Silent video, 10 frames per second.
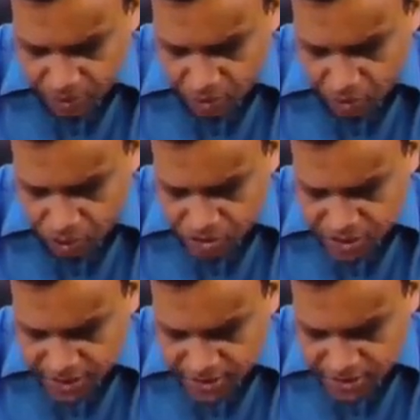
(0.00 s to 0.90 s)

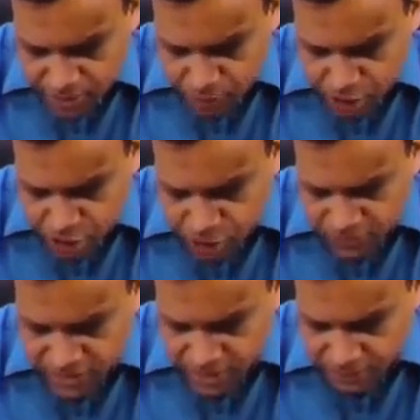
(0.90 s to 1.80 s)
constant stimulation of
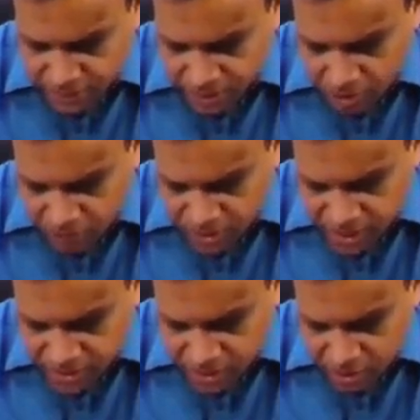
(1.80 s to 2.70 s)
receptor, or we can
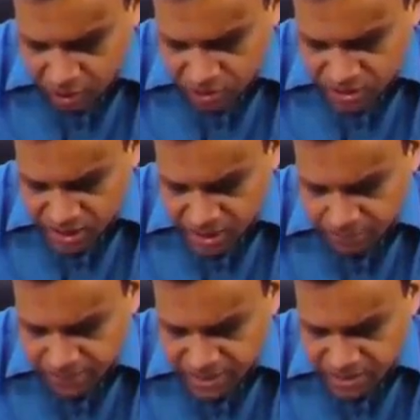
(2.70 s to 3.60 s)
say constant
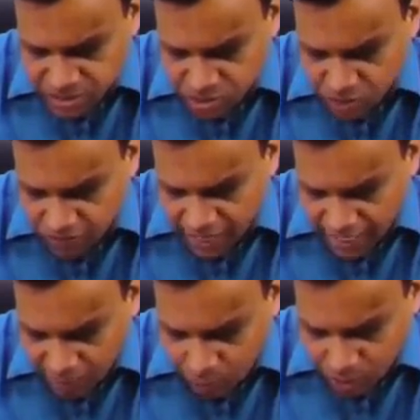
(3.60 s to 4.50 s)
presence of
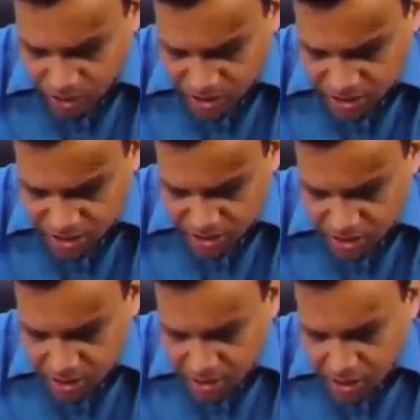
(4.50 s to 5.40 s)
agonist,
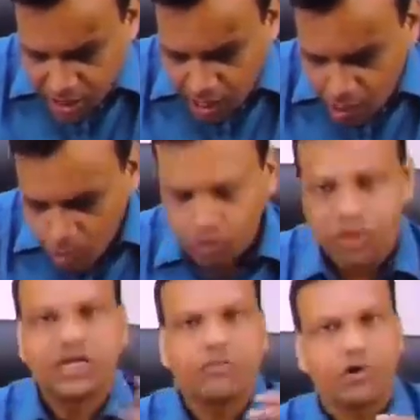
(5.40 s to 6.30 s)
how
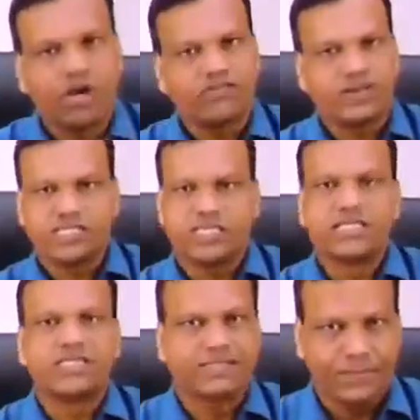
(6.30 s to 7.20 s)
it modifies the
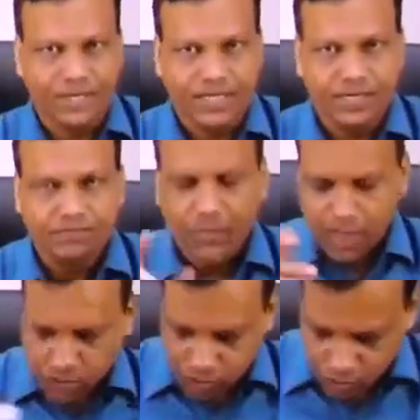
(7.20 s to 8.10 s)
receptor.
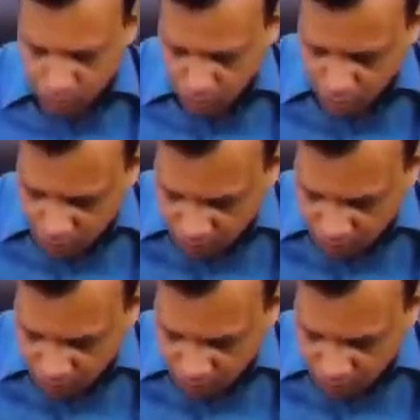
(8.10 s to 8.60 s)
So